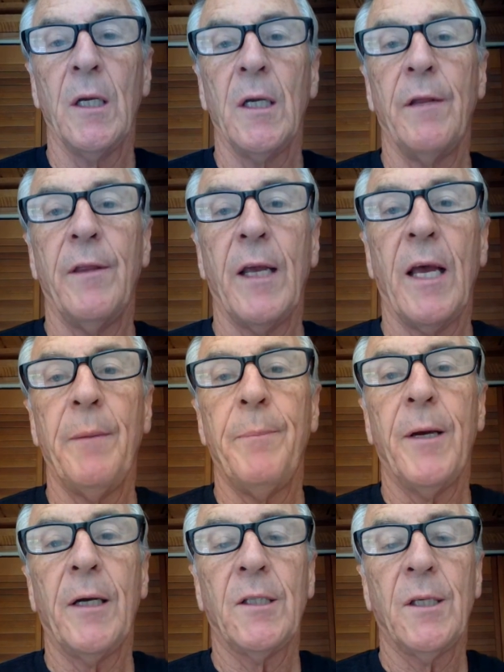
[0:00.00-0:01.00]
in the
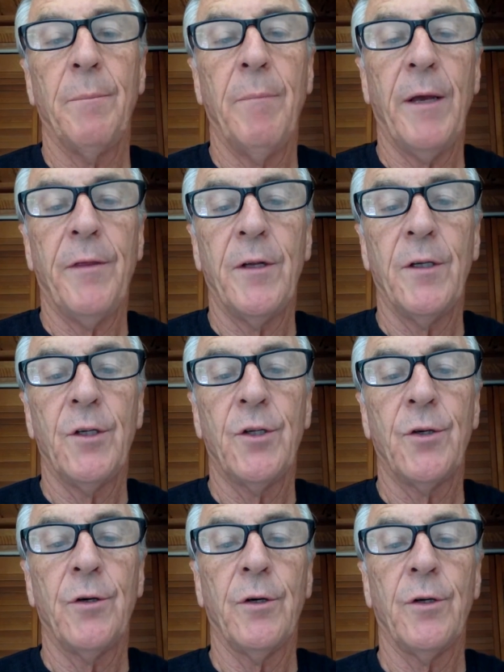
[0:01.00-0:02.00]
Apex Methodist
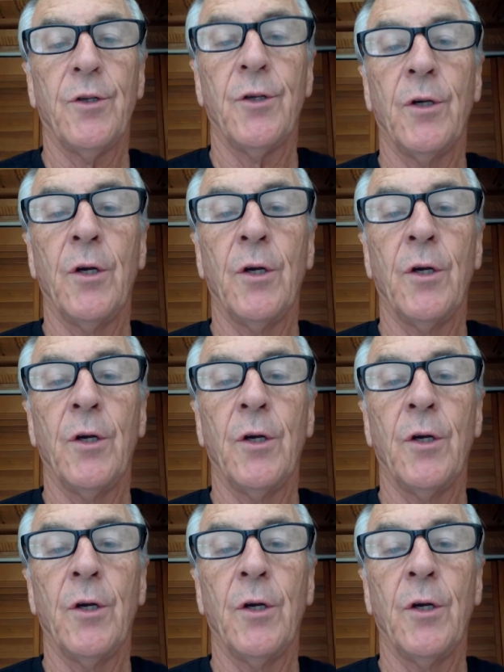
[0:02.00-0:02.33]
Church,